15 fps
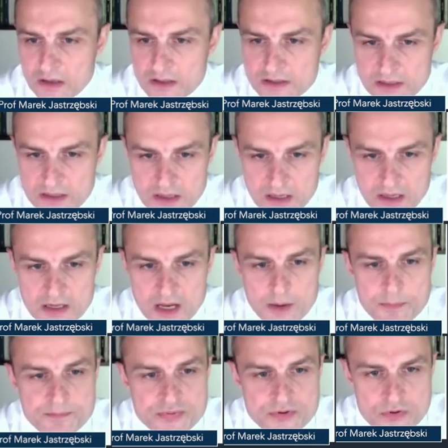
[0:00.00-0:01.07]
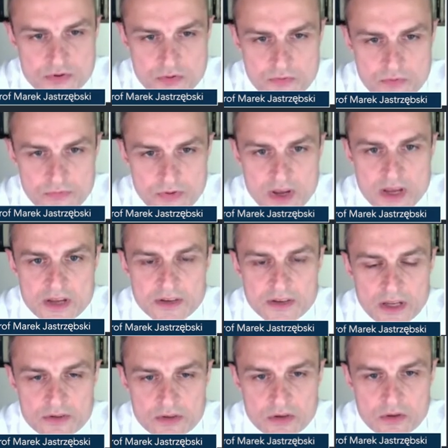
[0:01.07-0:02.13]
it's again a proof
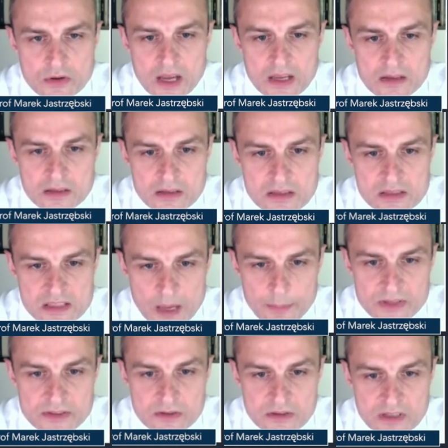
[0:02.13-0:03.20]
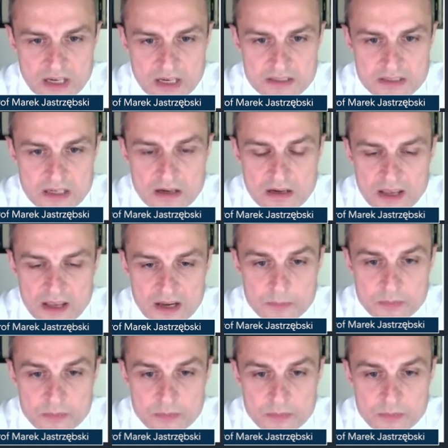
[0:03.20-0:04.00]
that you are in the subendocardial layer,